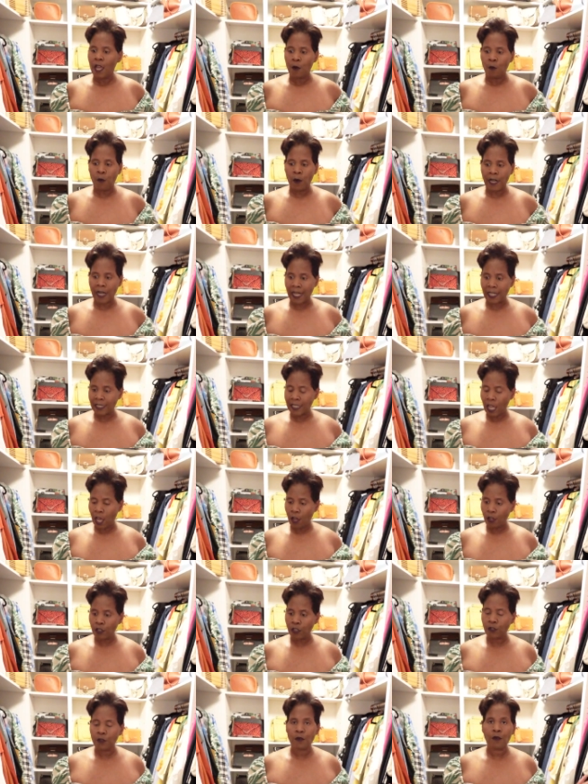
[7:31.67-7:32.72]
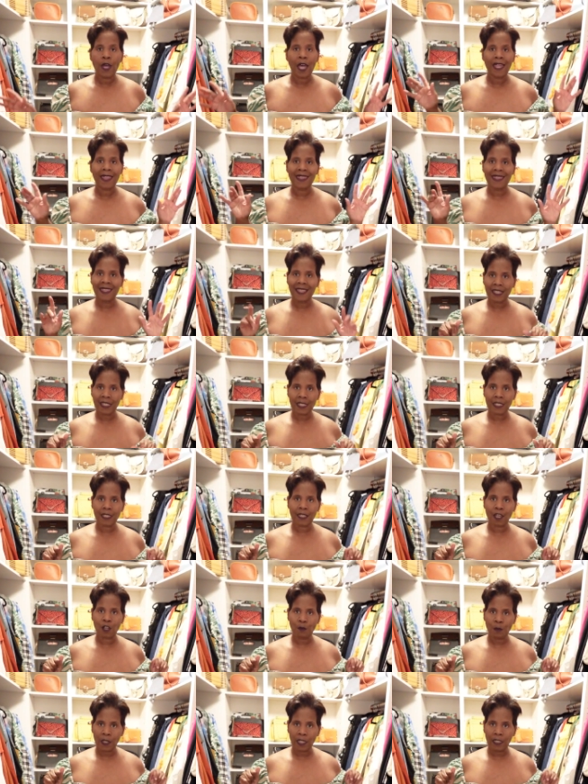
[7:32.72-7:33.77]
When I tell you this is
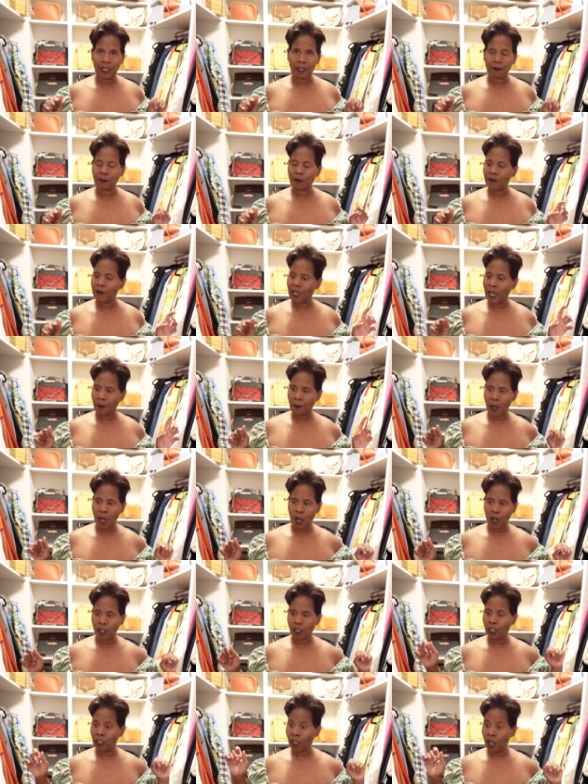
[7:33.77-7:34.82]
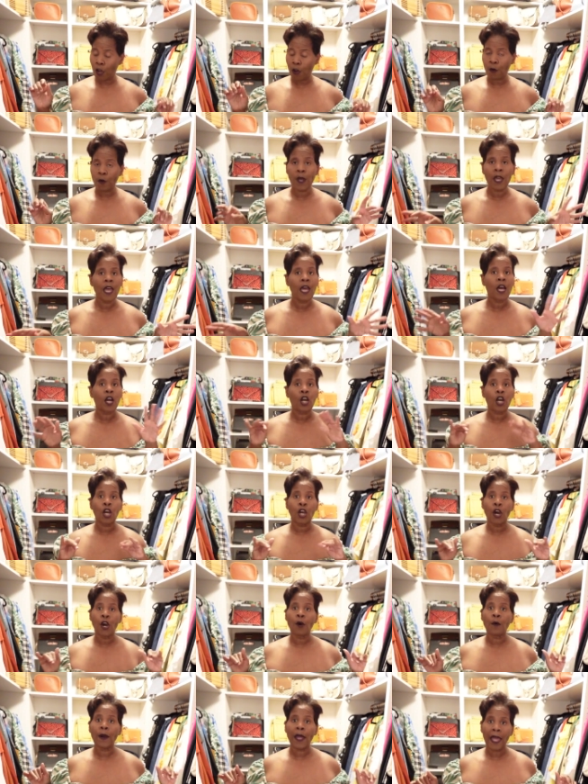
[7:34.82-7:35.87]
going to be linked down below,
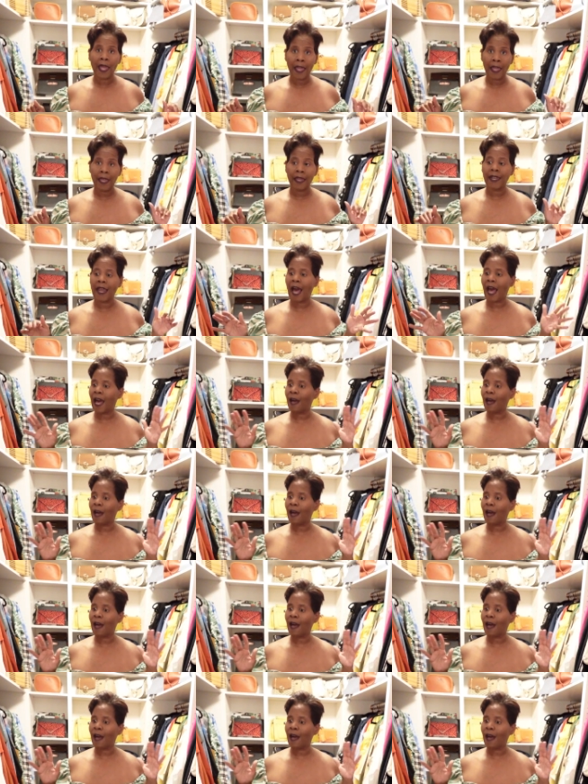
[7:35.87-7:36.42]
go ahead.